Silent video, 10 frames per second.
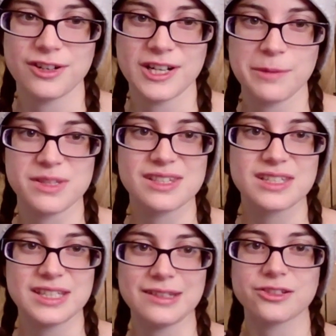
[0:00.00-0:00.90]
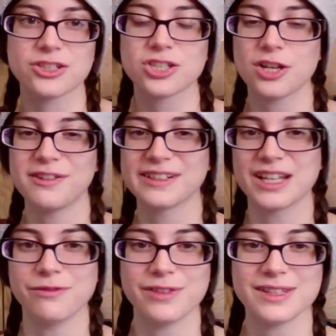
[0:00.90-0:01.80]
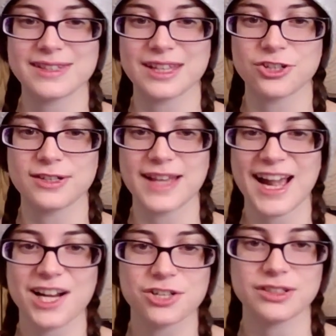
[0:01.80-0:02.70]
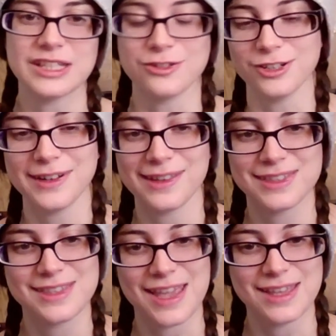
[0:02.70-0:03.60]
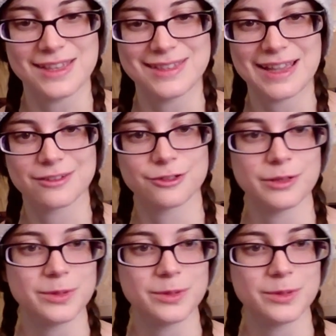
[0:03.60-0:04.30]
and I'm still so unconvinced that she's actually good at taking down